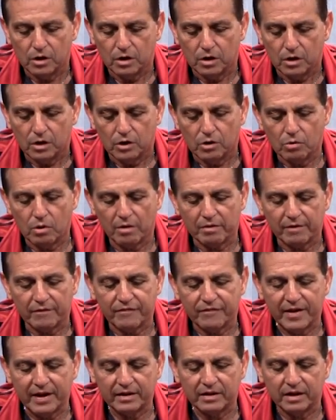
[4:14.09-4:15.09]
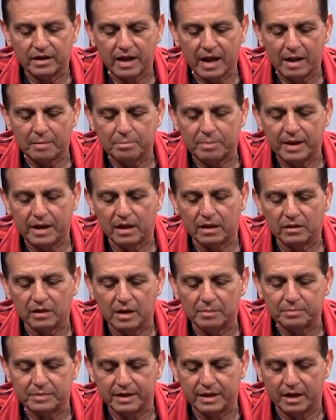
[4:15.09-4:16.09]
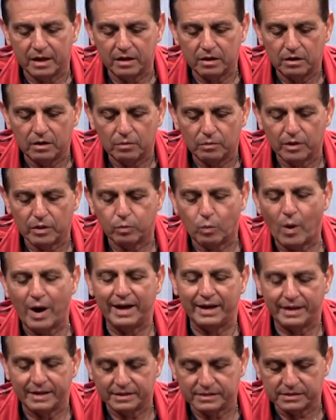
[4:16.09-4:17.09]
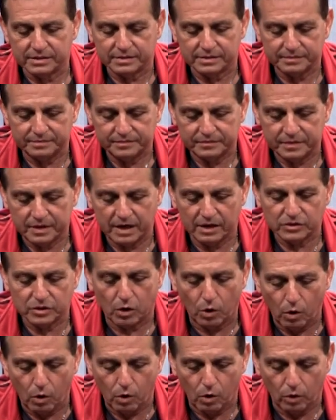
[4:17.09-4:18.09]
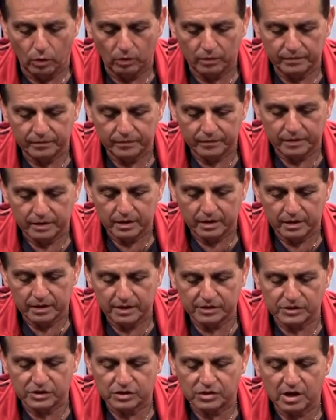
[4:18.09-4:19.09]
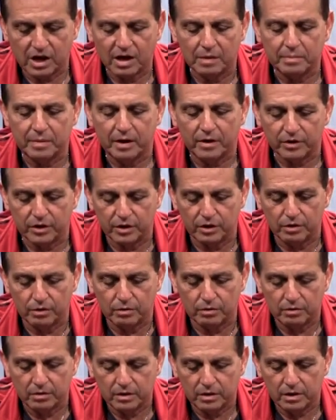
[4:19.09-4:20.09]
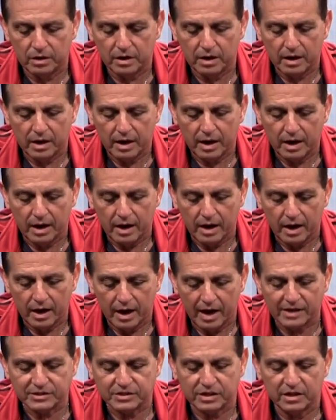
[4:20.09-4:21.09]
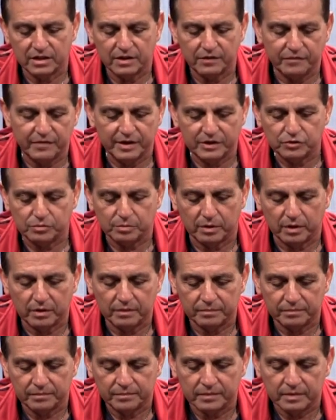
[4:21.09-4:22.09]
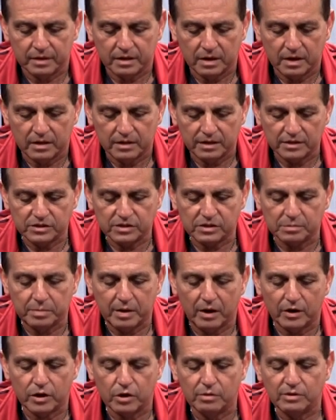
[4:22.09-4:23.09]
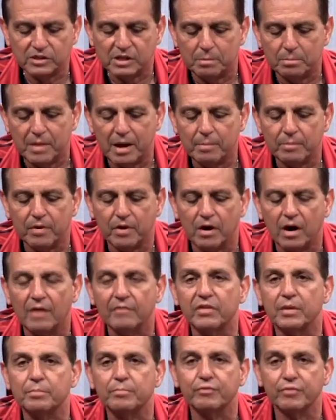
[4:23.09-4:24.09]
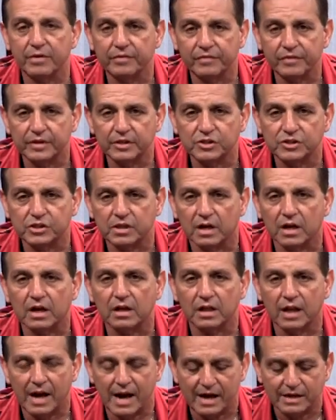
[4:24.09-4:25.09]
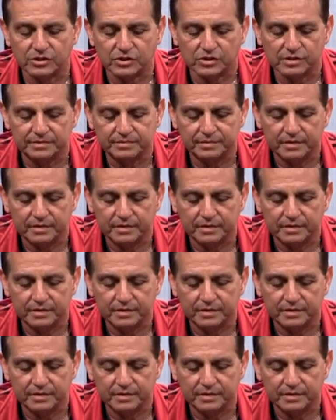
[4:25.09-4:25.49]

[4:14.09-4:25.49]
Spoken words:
who are offended at being lumped in with whiteness as a whole, this is not about you as an individual. This is about you as a member of the privileged class.